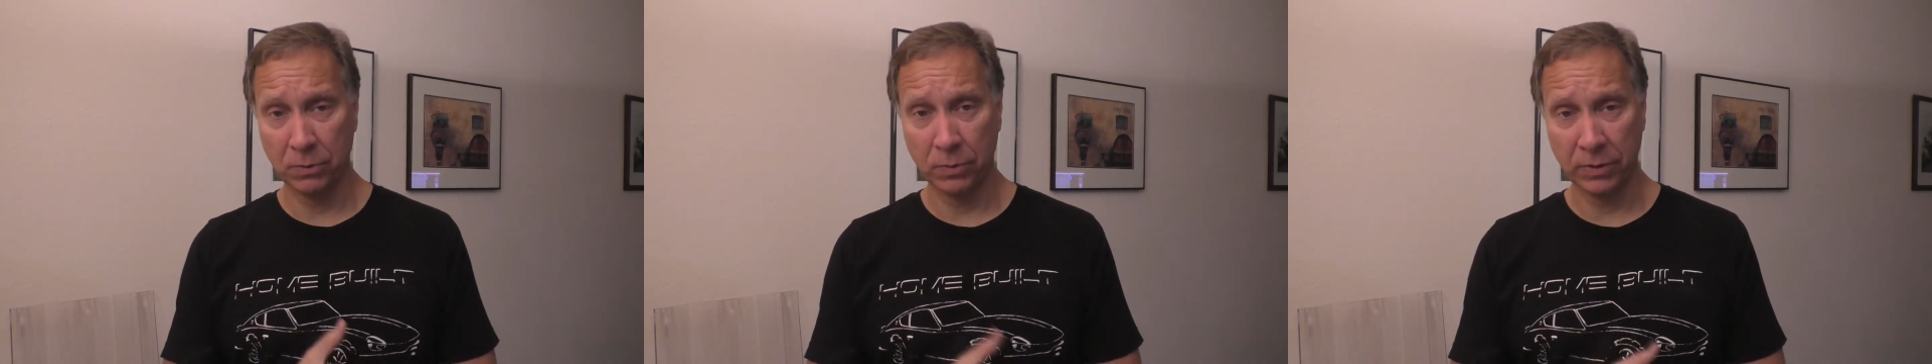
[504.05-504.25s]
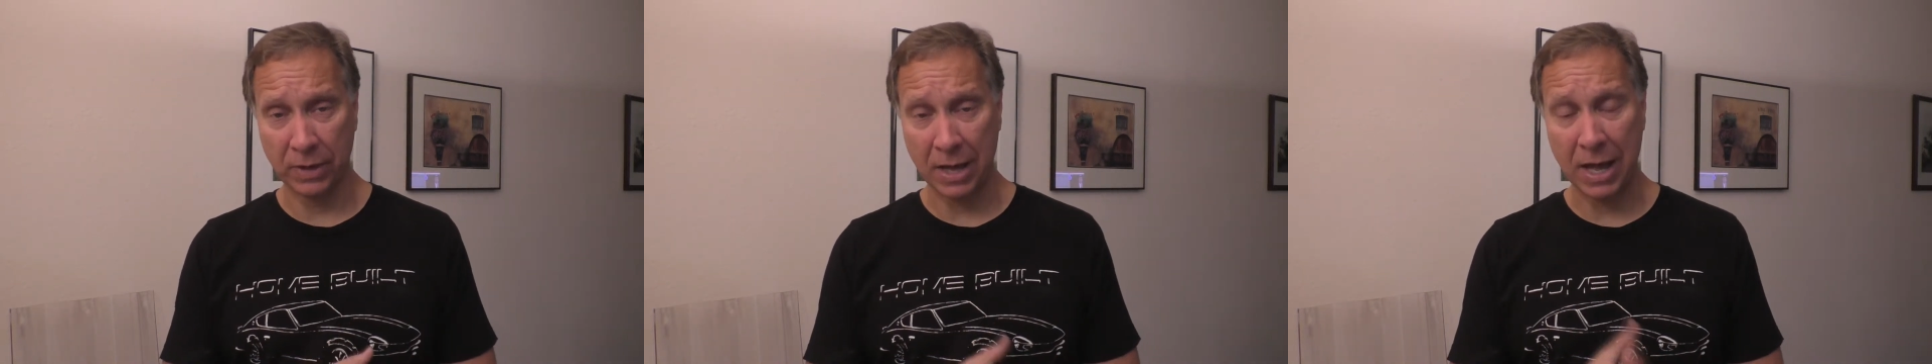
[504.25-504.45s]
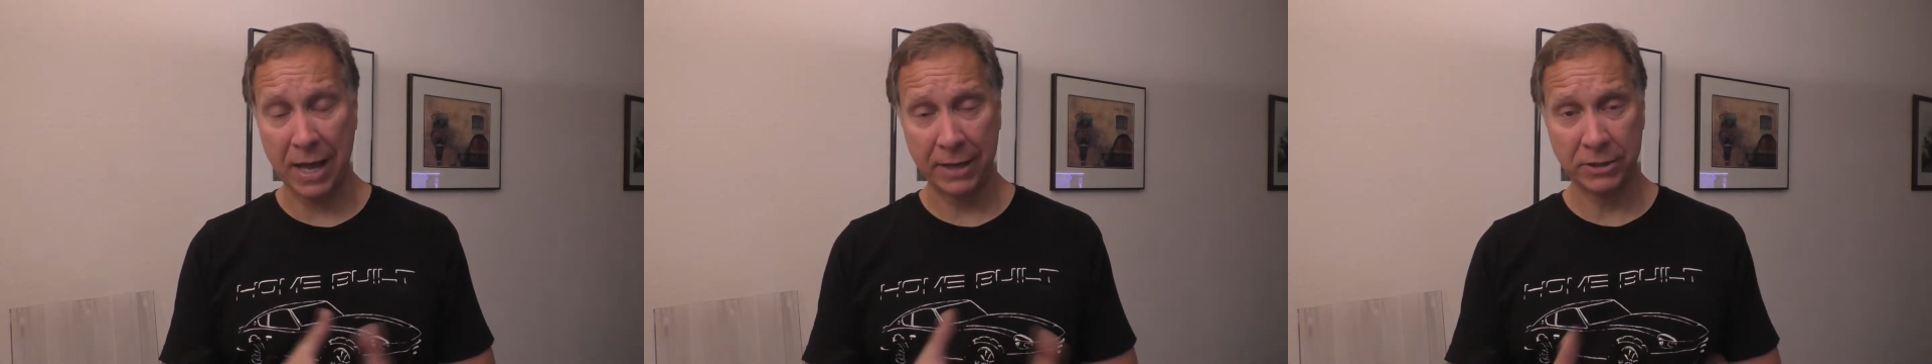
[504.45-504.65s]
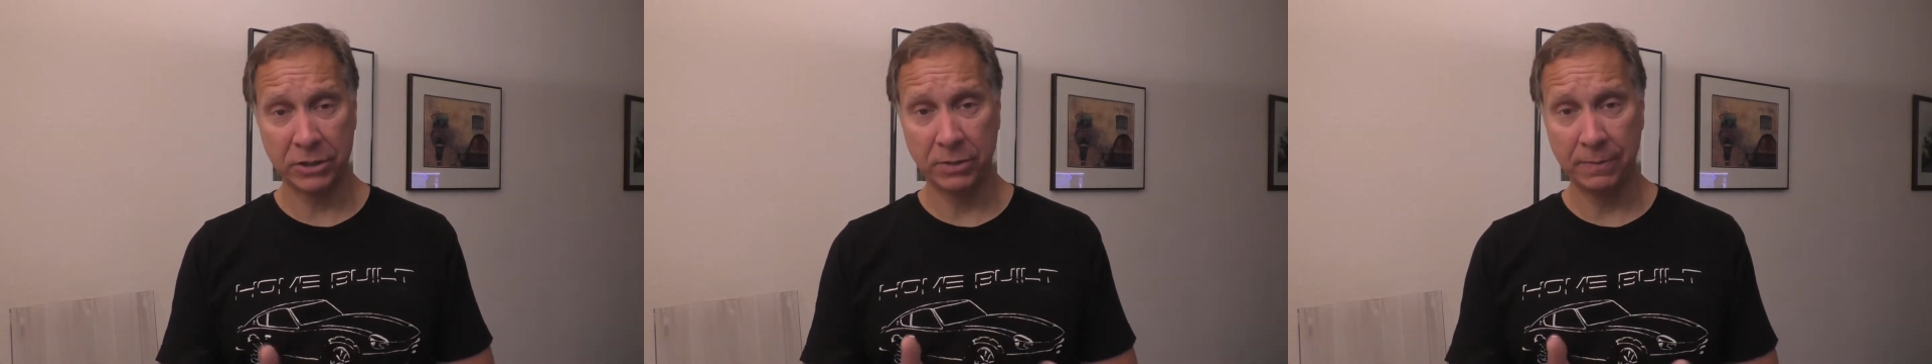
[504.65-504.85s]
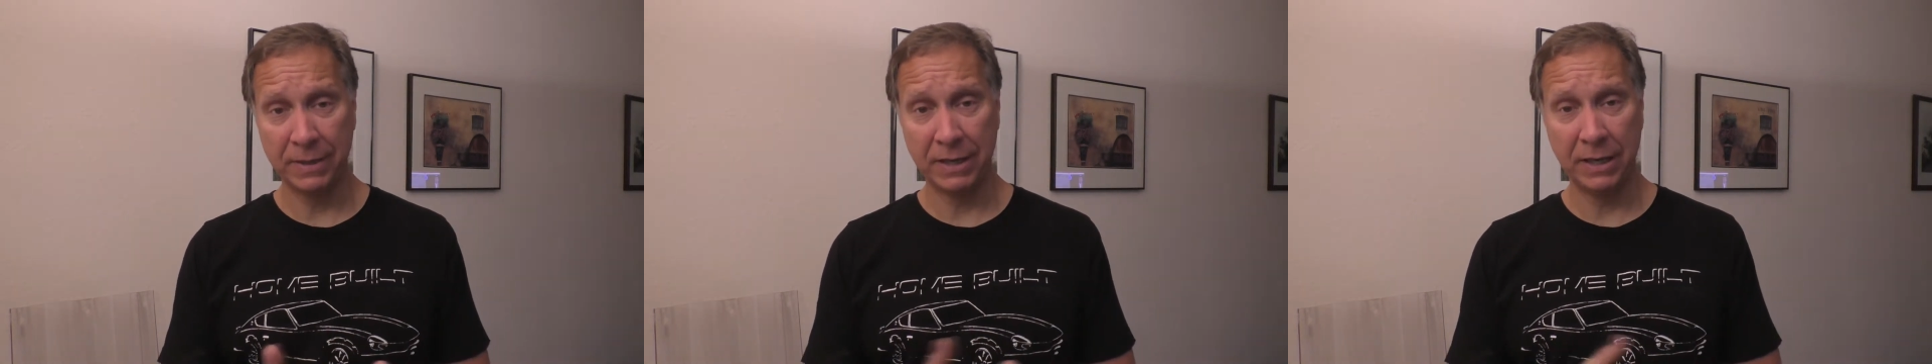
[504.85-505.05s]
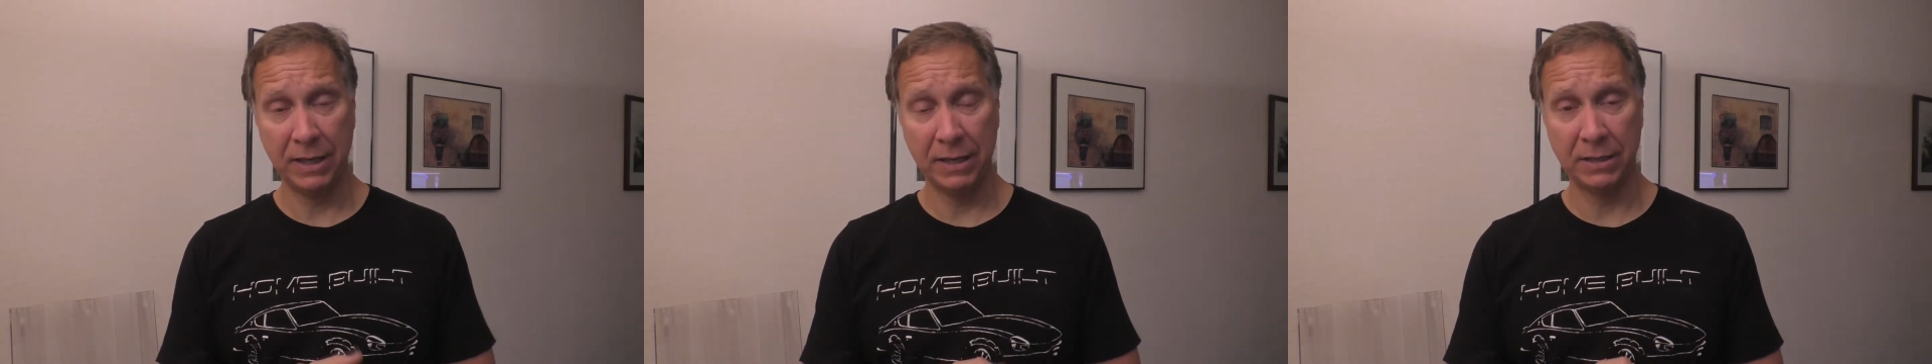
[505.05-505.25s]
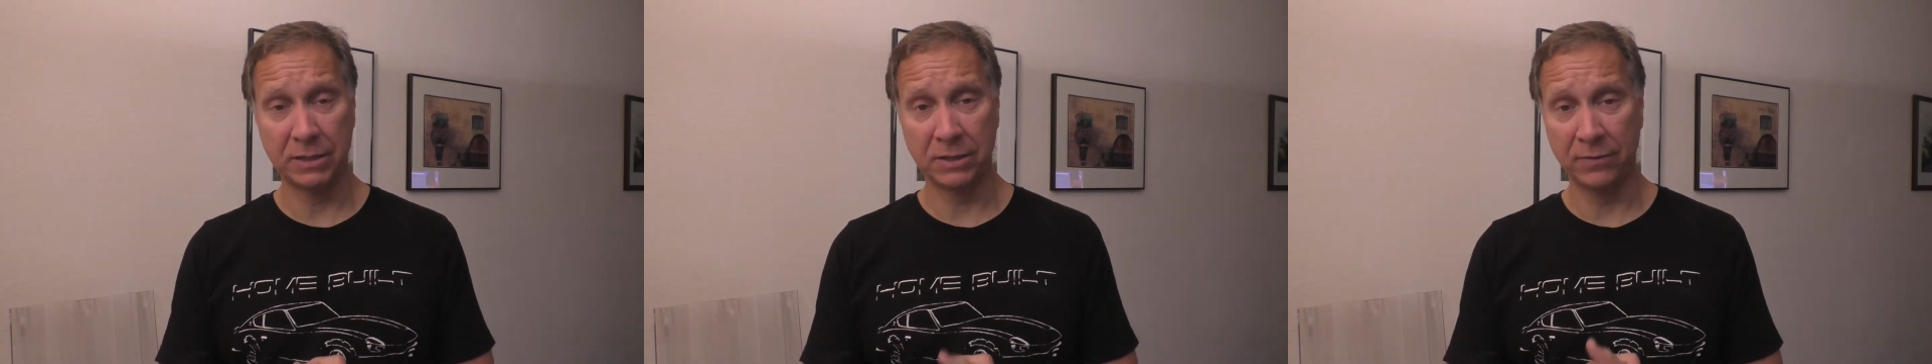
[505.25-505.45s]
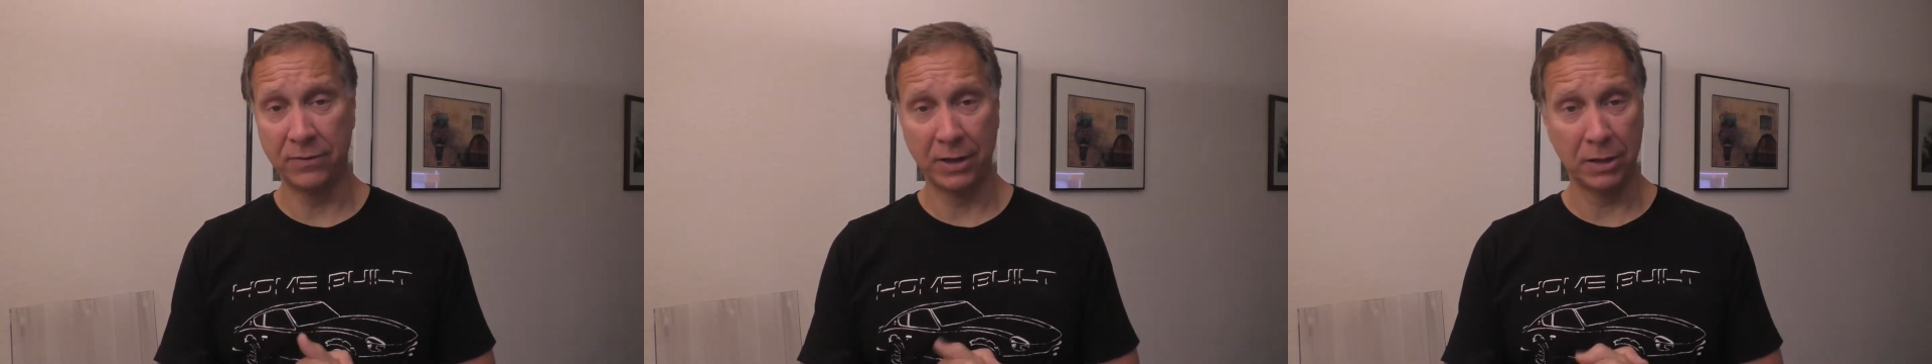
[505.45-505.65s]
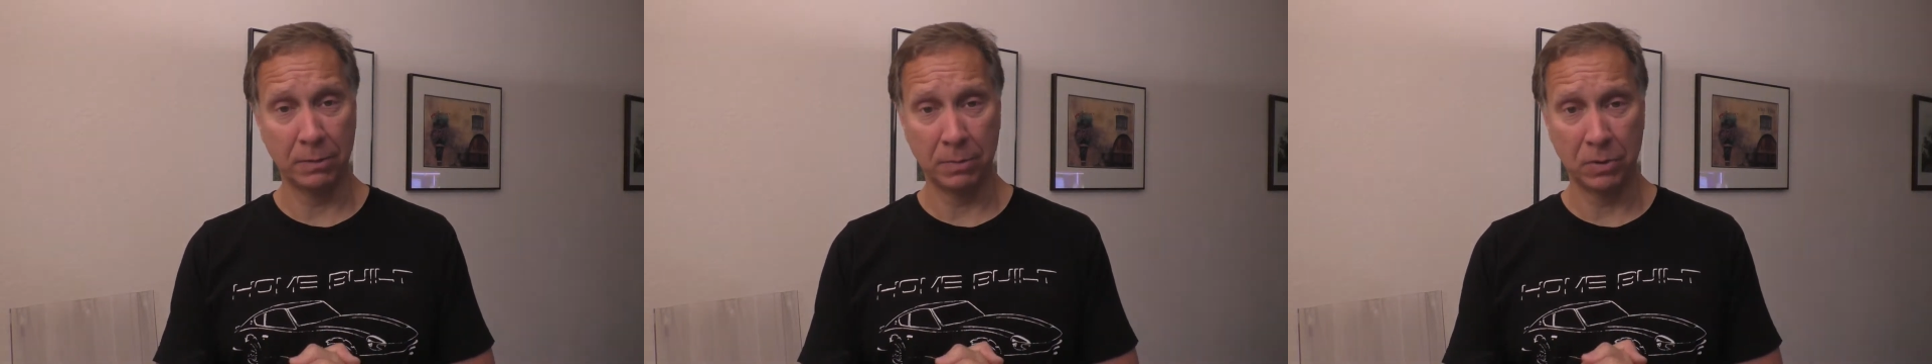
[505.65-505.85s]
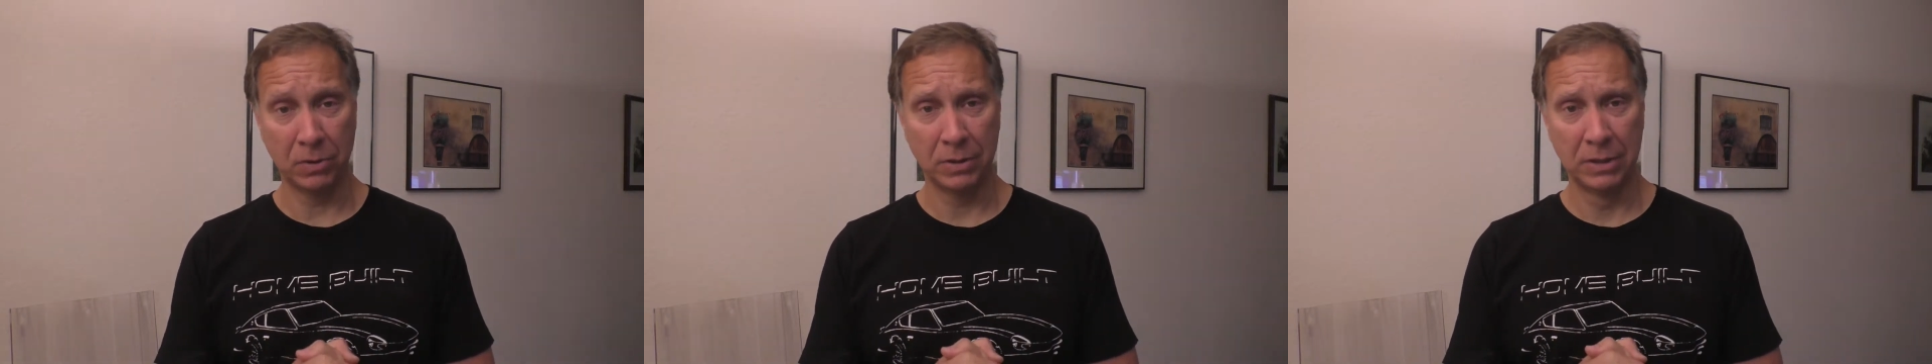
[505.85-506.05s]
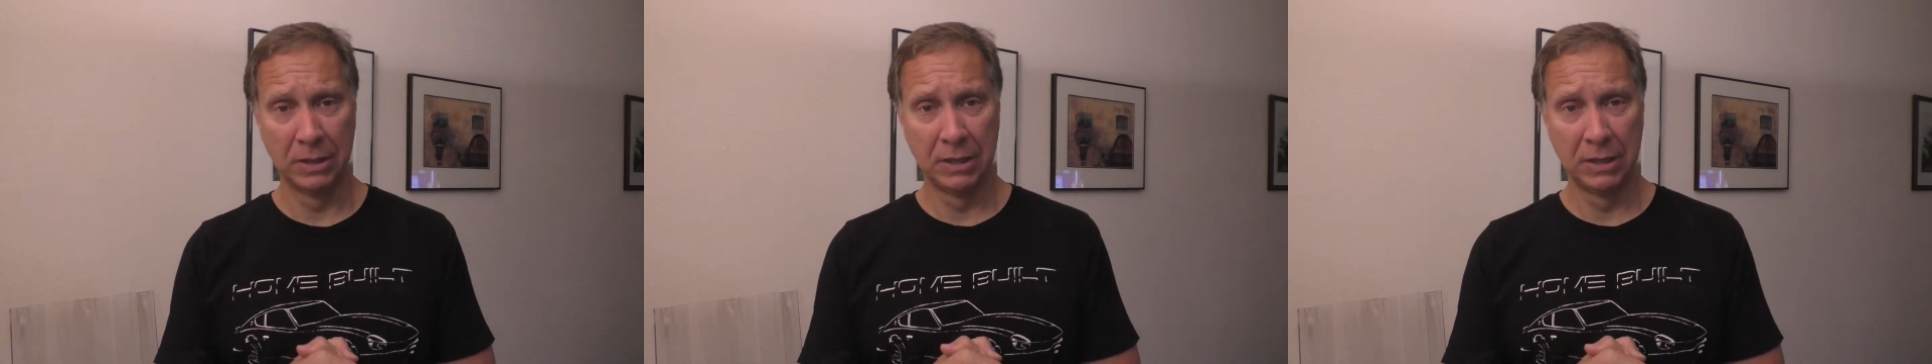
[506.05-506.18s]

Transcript: with the highest humidities available.